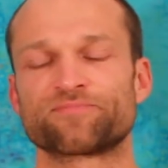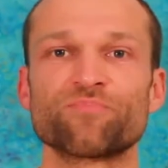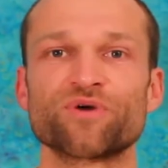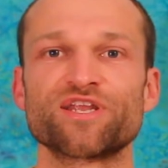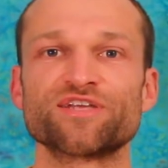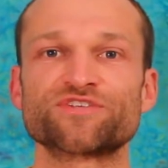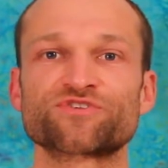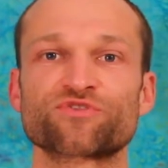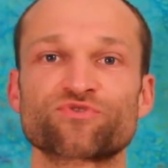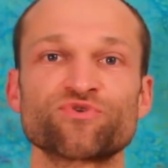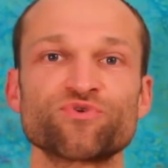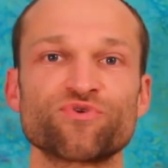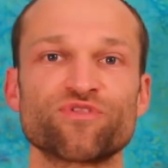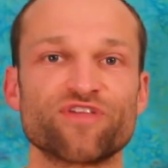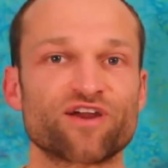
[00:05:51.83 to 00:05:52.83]
But it's
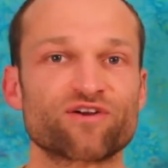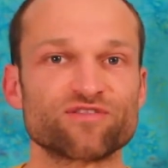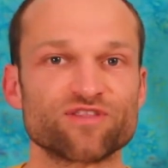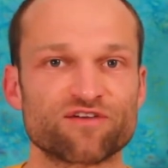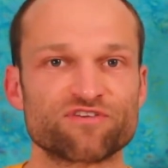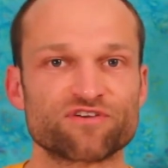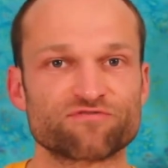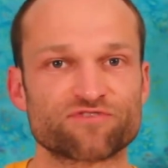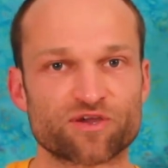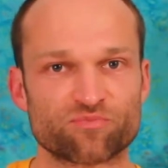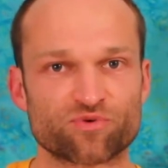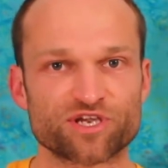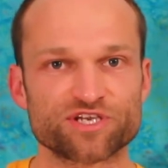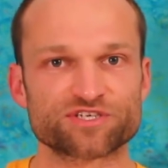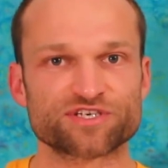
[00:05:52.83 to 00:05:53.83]
through their loving
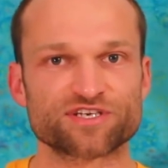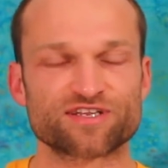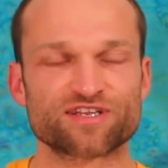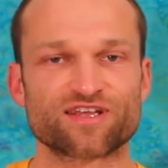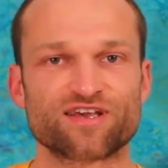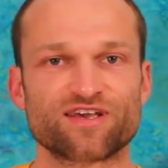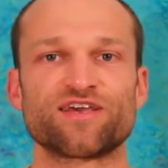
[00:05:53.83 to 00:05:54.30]
vibration,